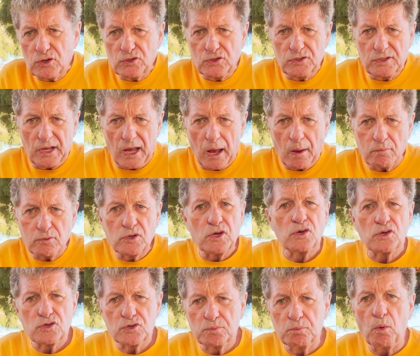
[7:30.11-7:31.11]
steps,
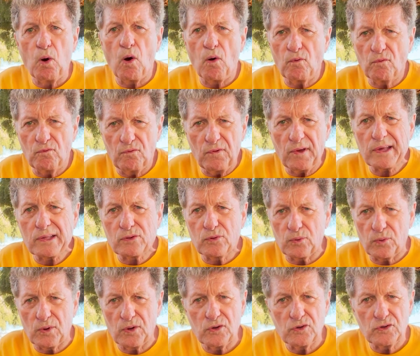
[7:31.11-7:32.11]
small
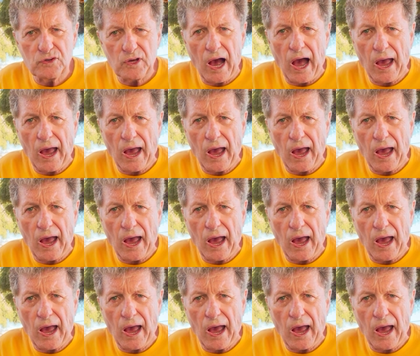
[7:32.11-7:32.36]
victories,